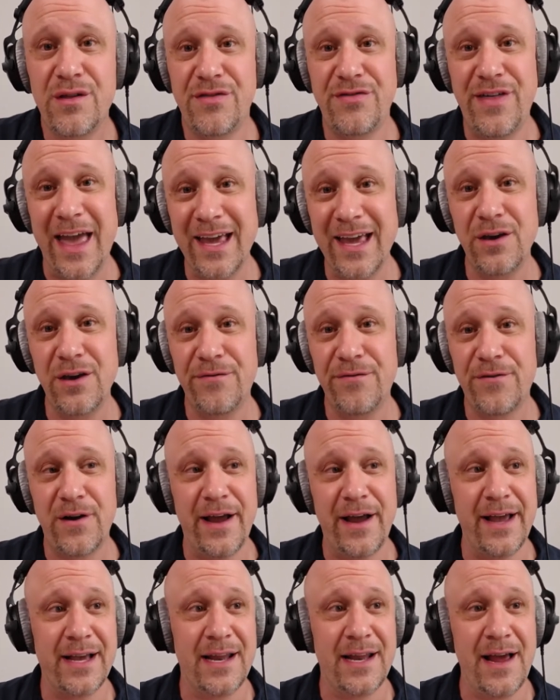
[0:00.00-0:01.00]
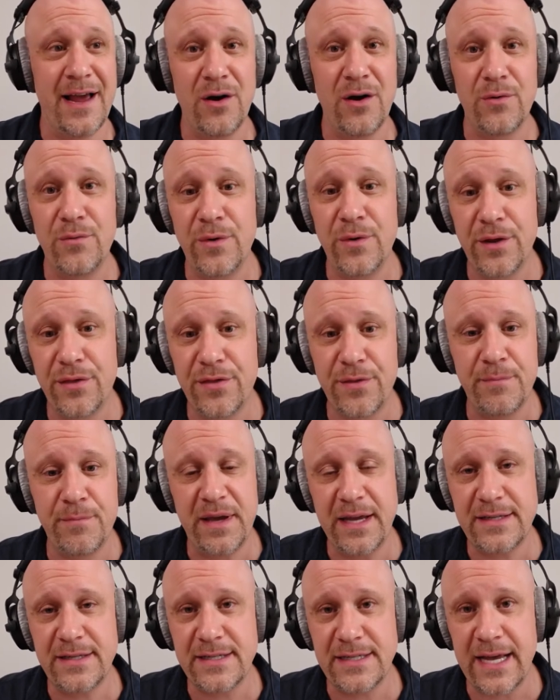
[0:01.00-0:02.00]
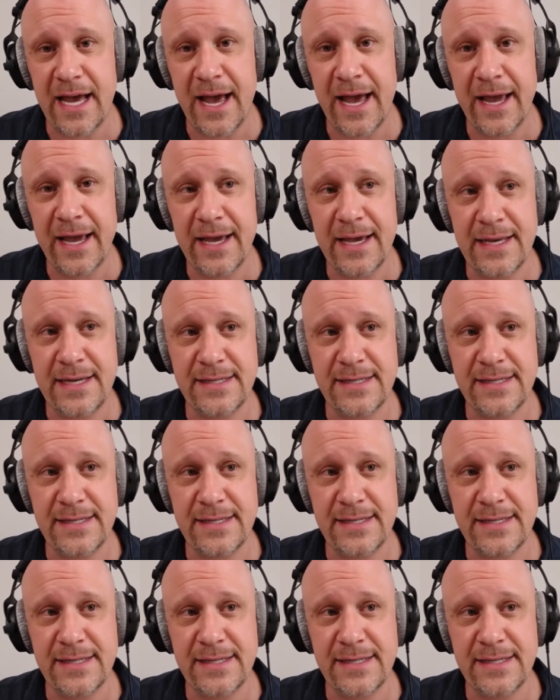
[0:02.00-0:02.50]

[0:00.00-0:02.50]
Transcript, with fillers: Thank you for hanging out with me today.